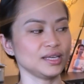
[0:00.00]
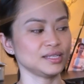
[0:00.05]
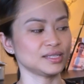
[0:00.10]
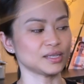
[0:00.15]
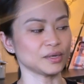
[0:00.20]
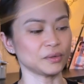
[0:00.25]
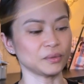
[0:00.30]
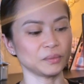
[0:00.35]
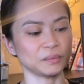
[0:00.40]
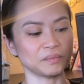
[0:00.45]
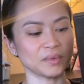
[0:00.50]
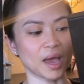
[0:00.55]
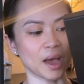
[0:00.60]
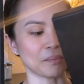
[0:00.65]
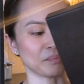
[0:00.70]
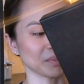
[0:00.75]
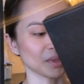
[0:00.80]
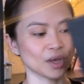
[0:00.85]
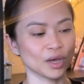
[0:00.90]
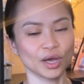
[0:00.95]
So yeah,
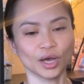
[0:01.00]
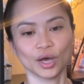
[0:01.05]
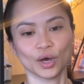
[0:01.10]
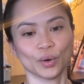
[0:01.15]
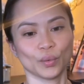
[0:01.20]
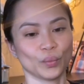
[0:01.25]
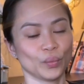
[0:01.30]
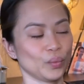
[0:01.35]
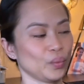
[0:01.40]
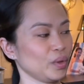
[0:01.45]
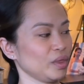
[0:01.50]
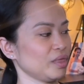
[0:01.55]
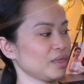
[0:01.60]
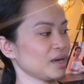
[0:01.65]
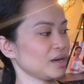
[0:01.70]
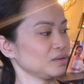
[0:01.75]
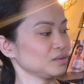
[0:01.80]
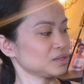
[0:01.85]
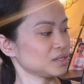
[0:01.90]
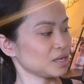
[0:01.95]

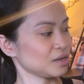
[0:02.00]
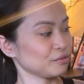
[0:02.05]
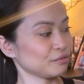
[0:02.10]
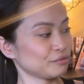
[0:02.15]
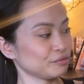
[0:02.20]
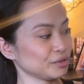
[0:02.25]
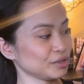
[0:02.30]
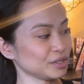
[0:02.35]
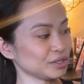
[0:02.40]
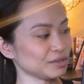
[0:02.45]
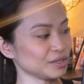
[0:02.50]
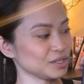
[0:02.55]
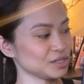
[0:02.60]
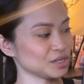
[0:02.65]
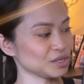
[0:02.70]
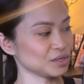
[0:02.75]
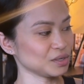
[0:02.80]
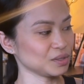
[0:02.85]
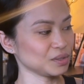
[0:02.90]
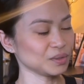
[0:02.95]
without further
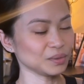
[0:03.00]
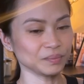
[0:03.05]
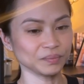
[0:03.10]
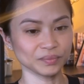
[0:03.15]
ado,